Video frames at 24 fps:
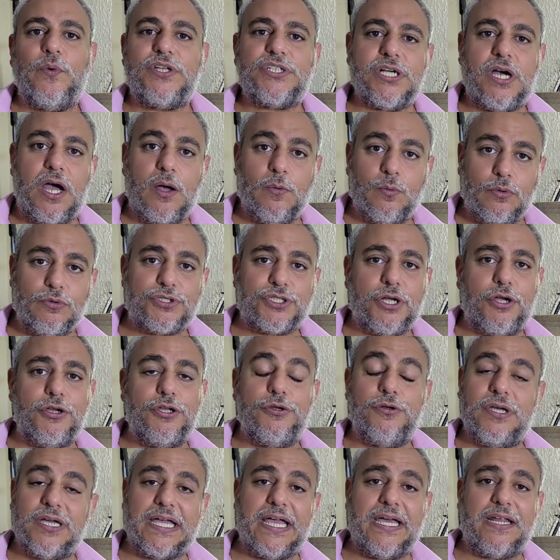which I will show
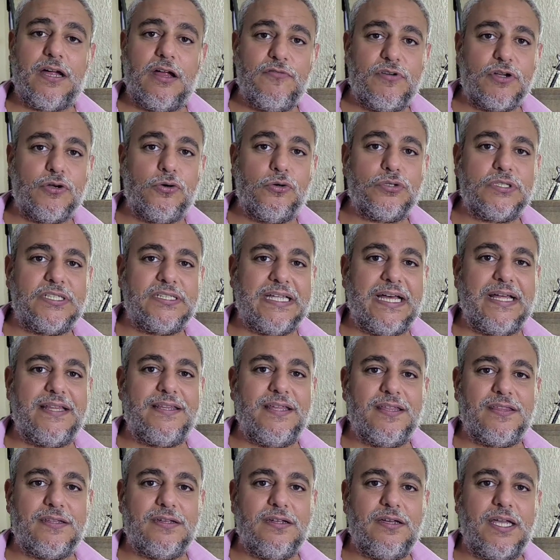you. Again, I recorded that
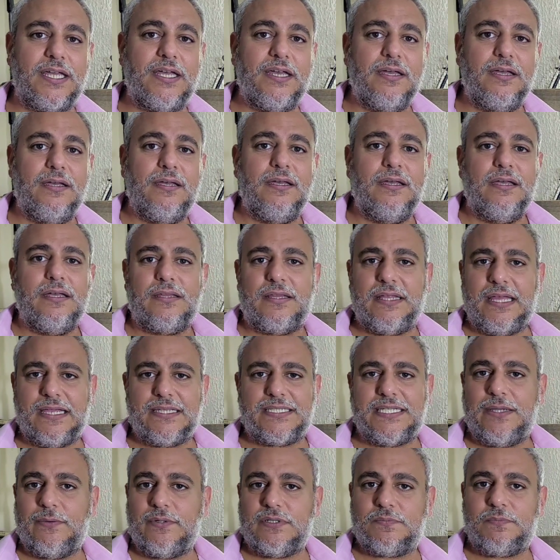the other night. The
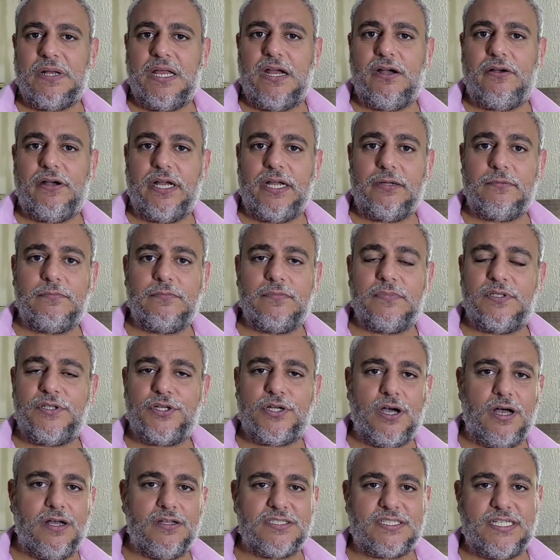AC was blaring, you
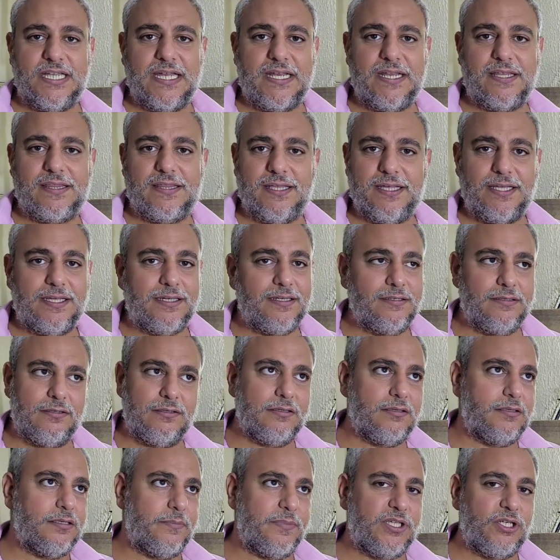can't see anything.
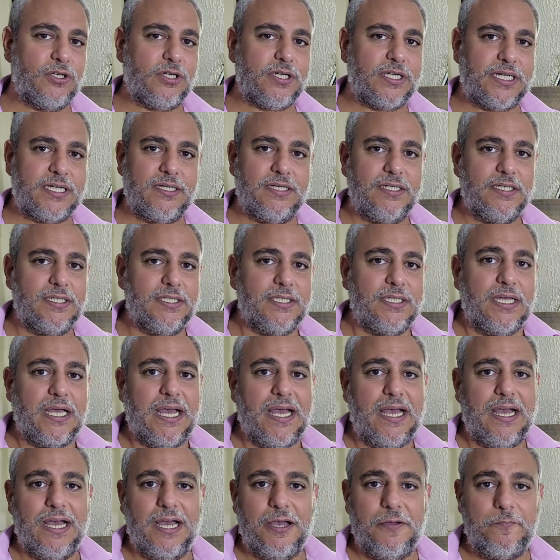I mean, look at it.
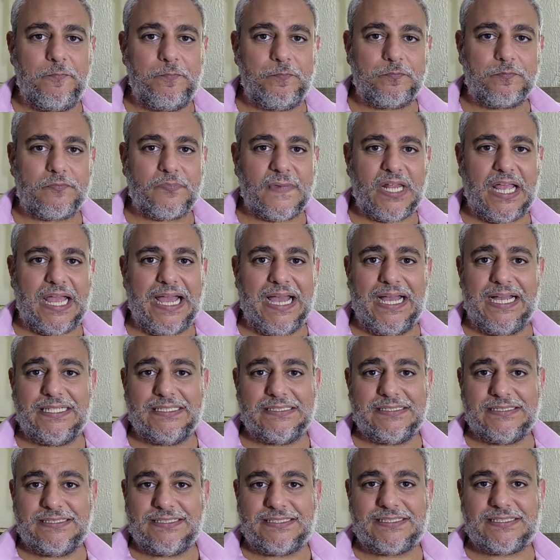
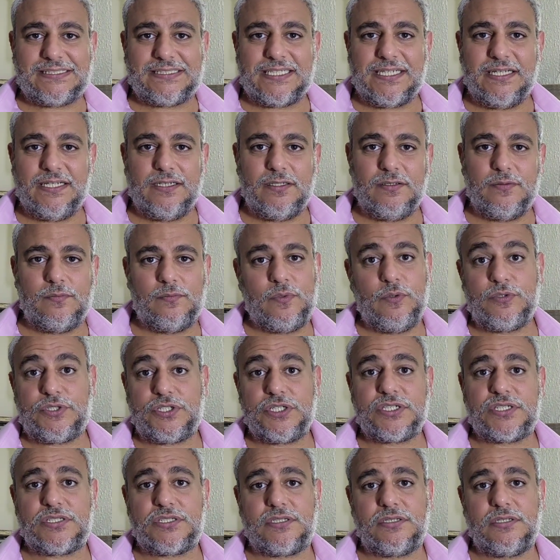And we'll
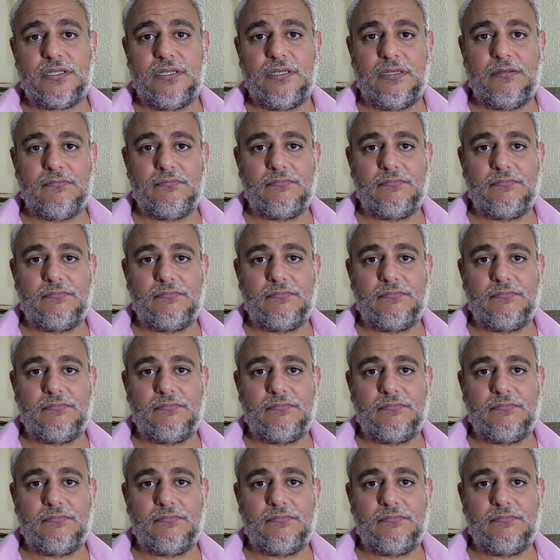just,